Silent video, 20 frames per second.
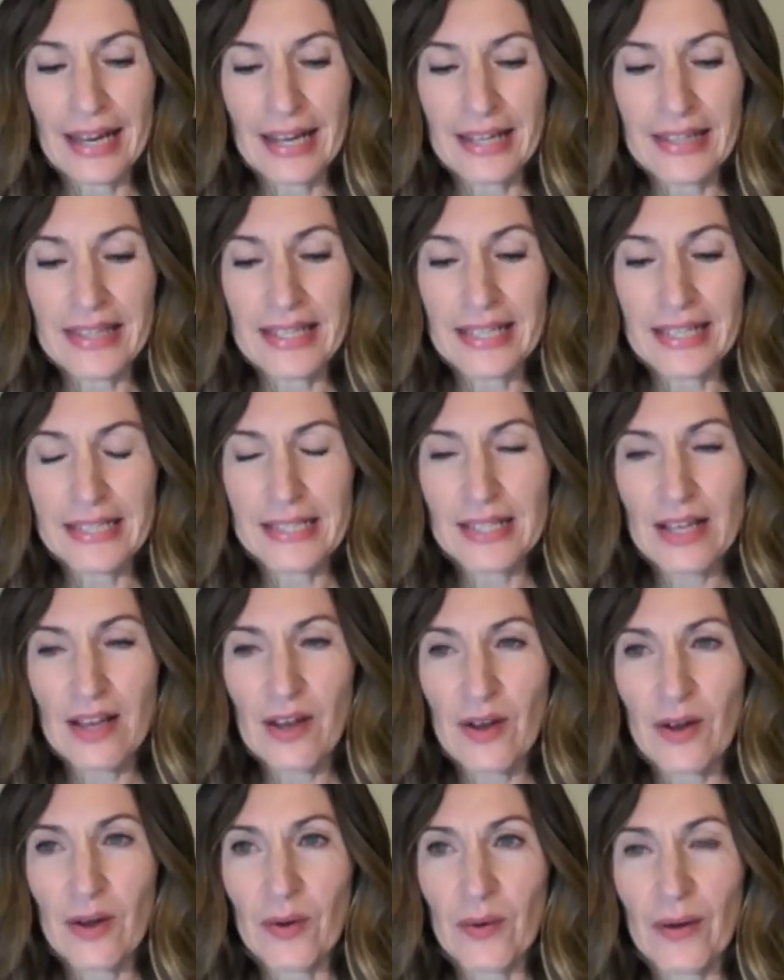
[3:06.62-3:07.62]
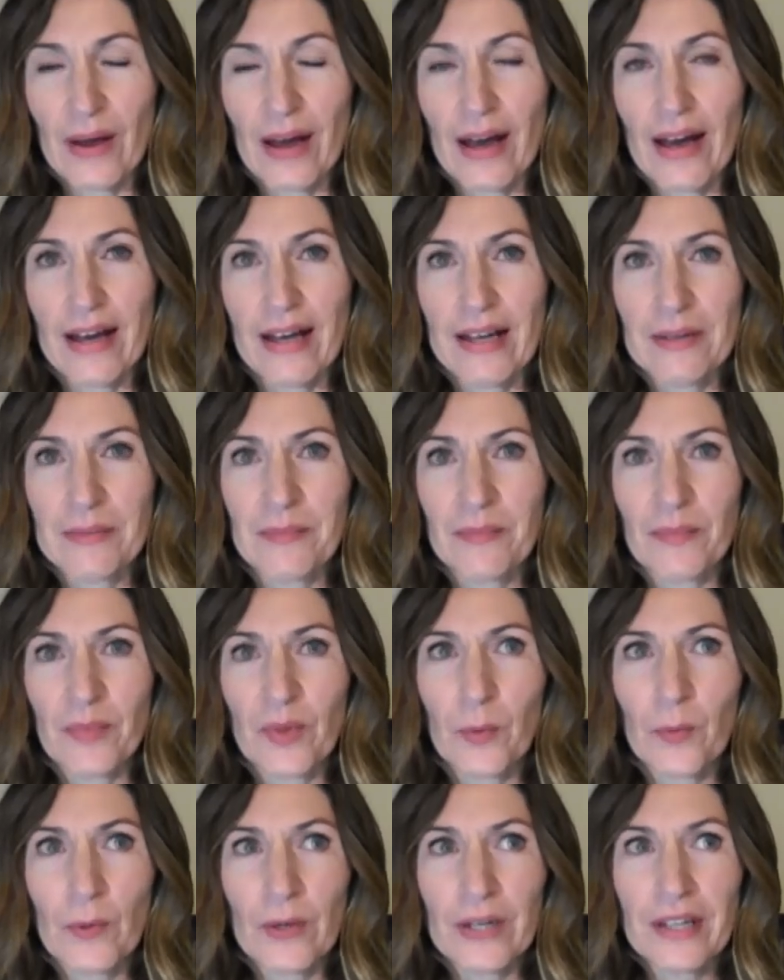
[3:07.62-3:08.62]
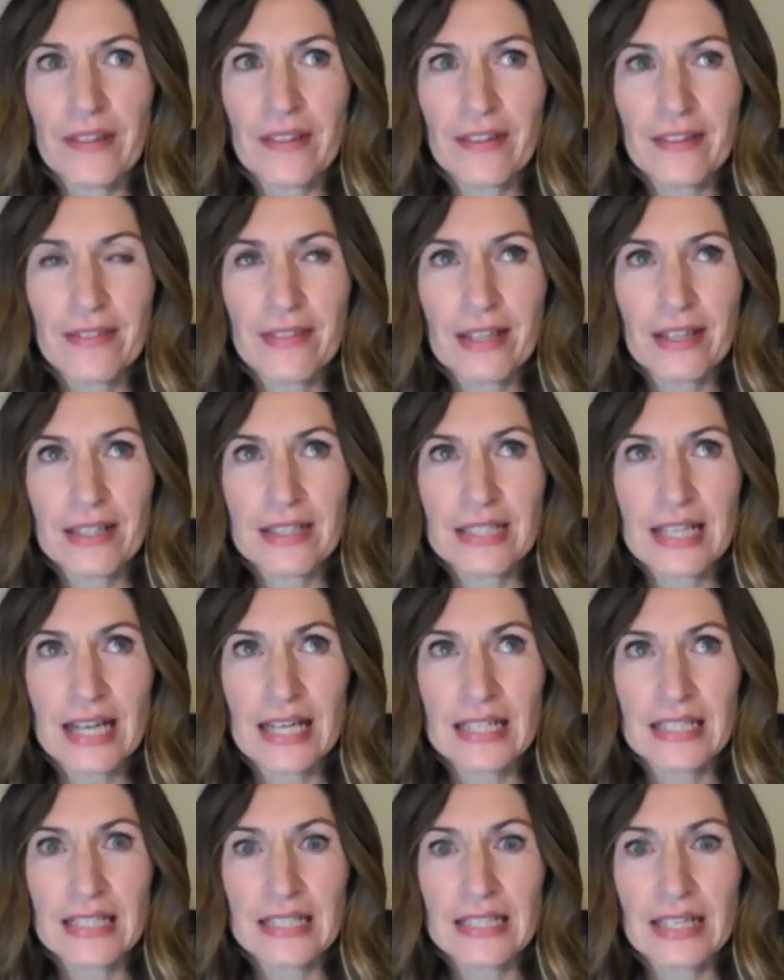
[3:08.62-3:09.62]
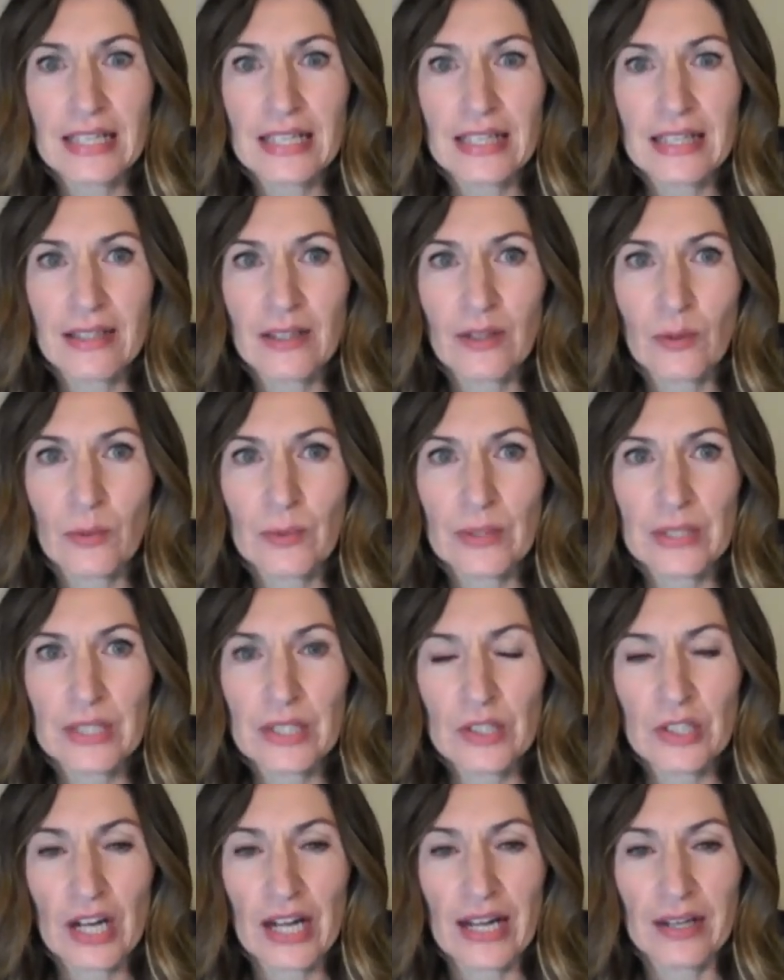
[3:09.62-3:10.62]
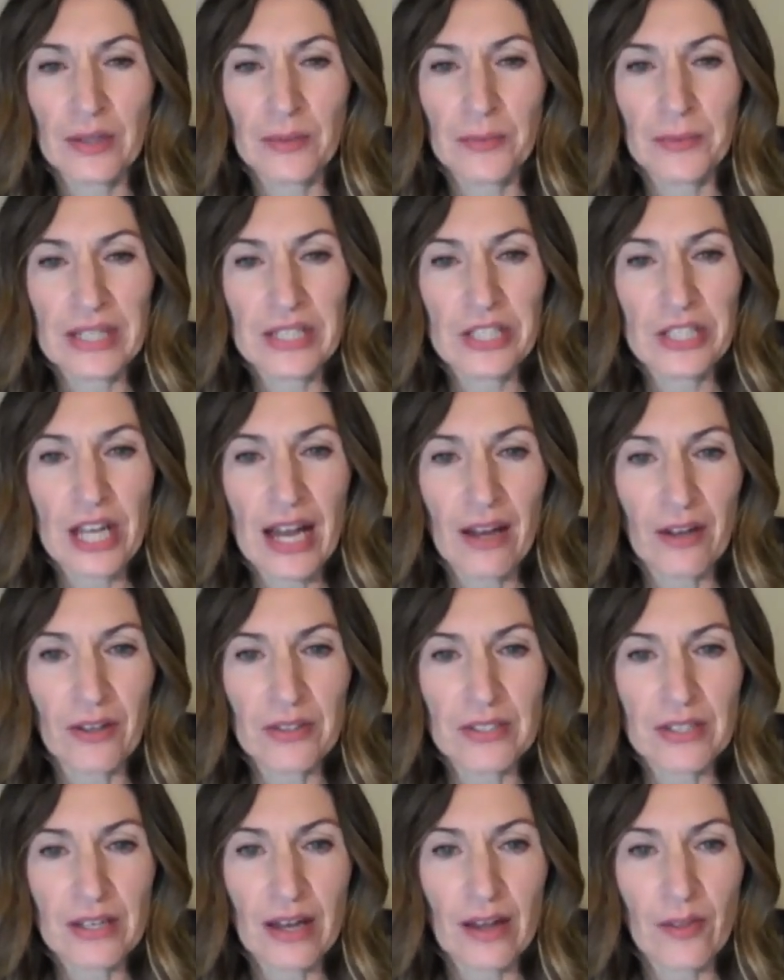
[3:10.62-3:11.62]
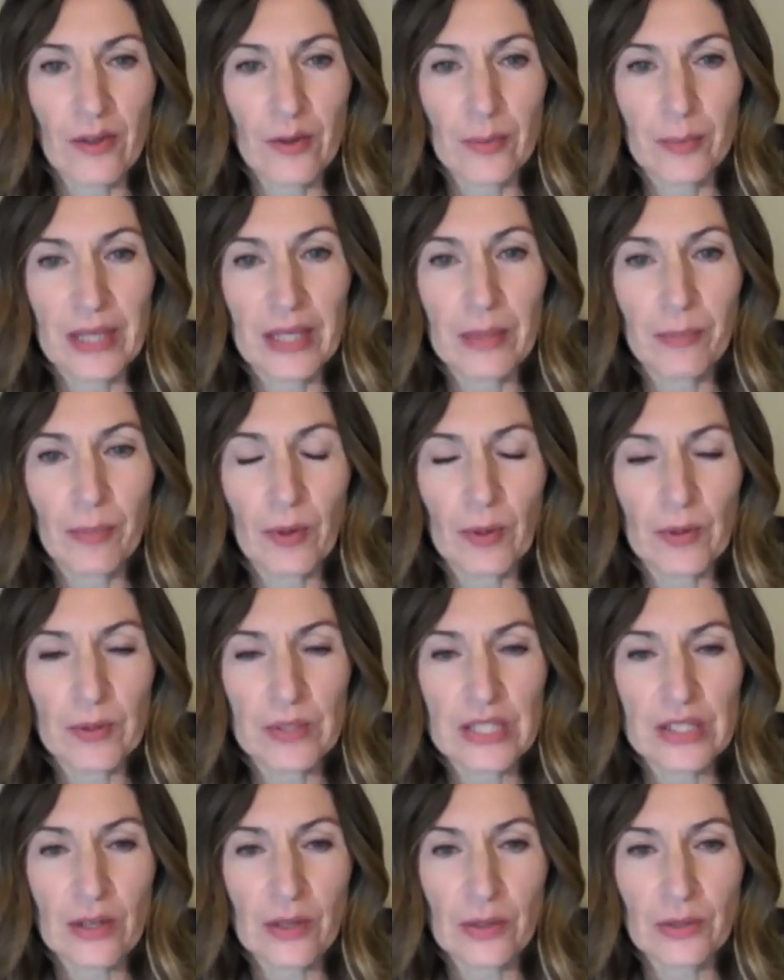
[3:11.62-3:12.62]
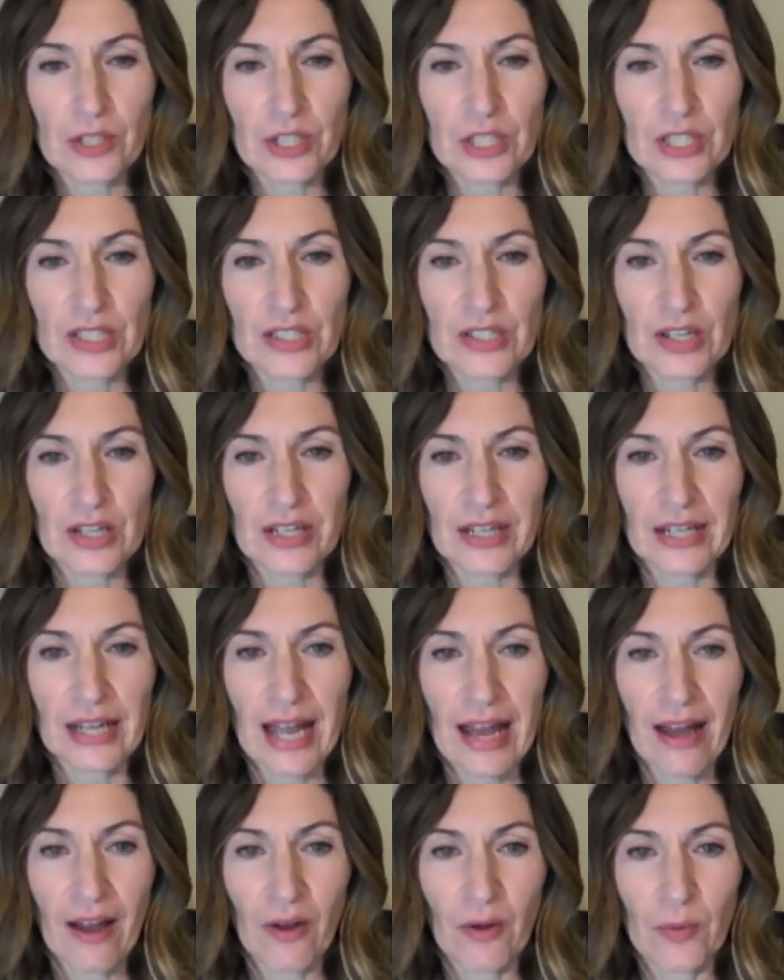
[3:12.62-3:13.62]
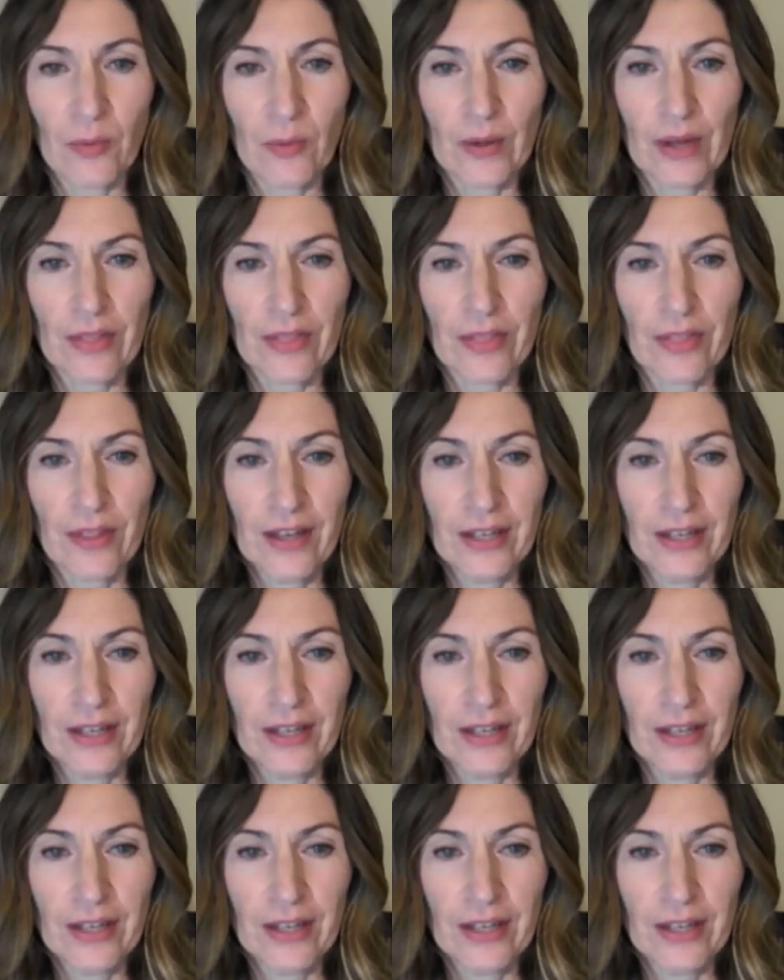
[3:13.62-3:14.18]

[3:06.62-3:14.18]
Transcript: I think so. One of the things I did was try to reach out to other people. So just starting out with,